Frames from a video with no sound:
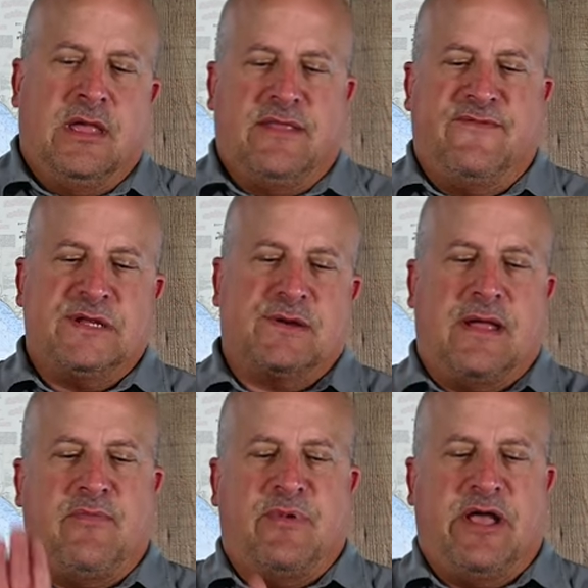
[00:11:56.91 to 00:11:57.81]
The fish
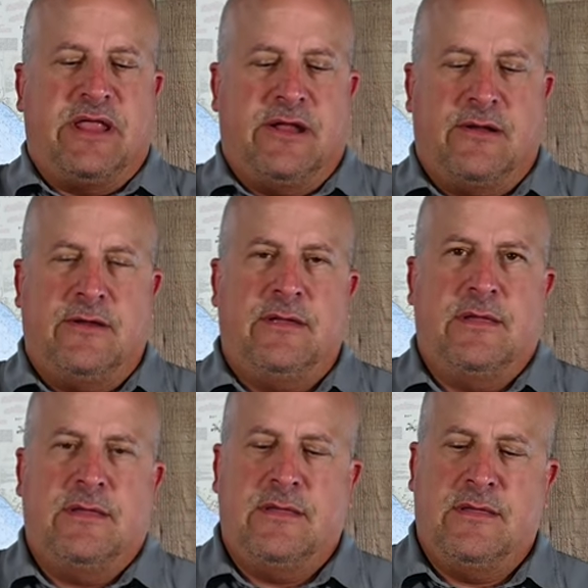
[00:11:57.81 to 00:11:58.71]
grab it by here.
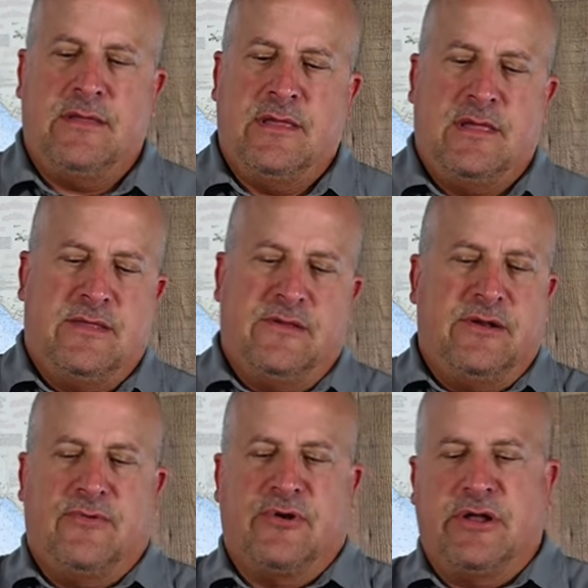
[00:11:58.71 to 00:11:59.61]
They're
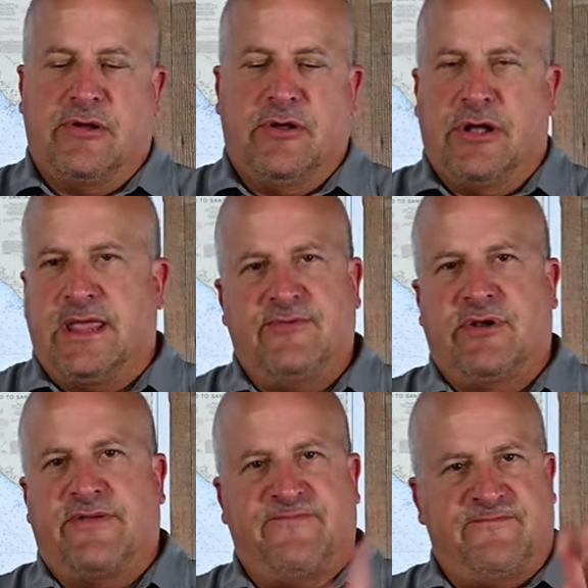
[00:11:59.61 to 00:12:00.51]
nowhere near a hook, even on a